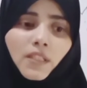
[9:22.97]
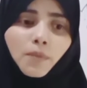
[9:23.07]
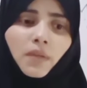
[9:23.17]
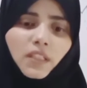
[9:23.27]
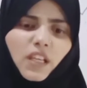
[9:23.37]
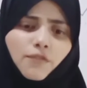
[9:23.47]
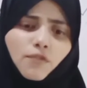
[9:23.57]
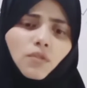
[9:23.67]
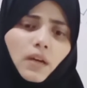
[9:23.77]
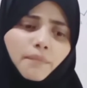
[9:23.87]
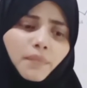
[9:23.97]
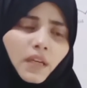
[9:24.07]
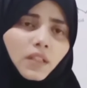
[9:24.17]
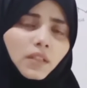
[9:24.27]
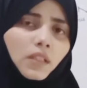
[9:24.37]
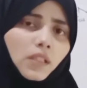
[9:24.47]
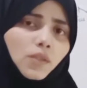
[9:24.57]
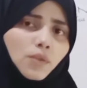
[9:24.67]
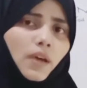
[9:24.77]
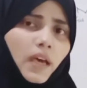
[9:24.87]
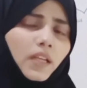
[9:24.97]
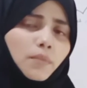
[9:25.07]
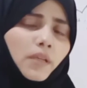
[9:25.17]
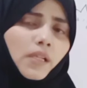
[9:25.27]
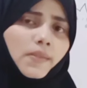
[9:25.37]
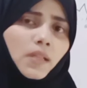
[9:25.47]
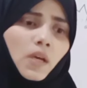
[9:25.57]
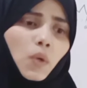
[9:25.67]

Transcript: But if you compare these 2 animals